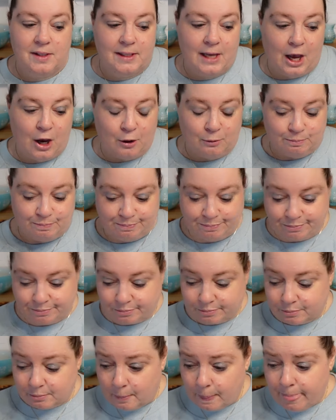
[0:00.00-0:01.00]
So
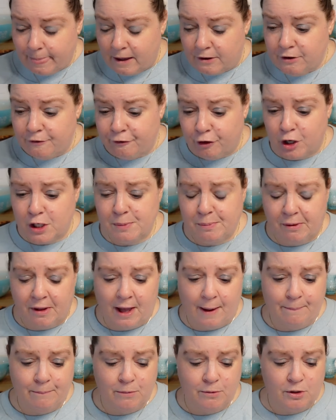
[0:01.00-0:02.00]
the first
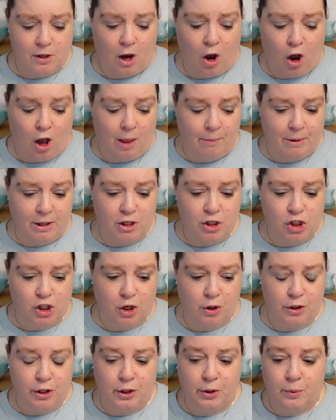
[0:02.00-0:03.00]
plum haul I'm going to
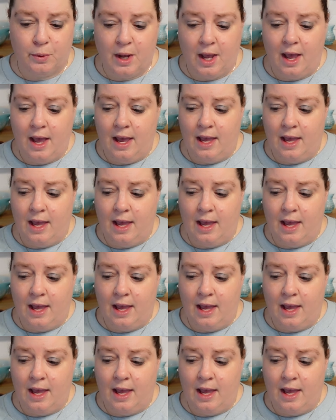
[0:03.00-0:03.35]
show you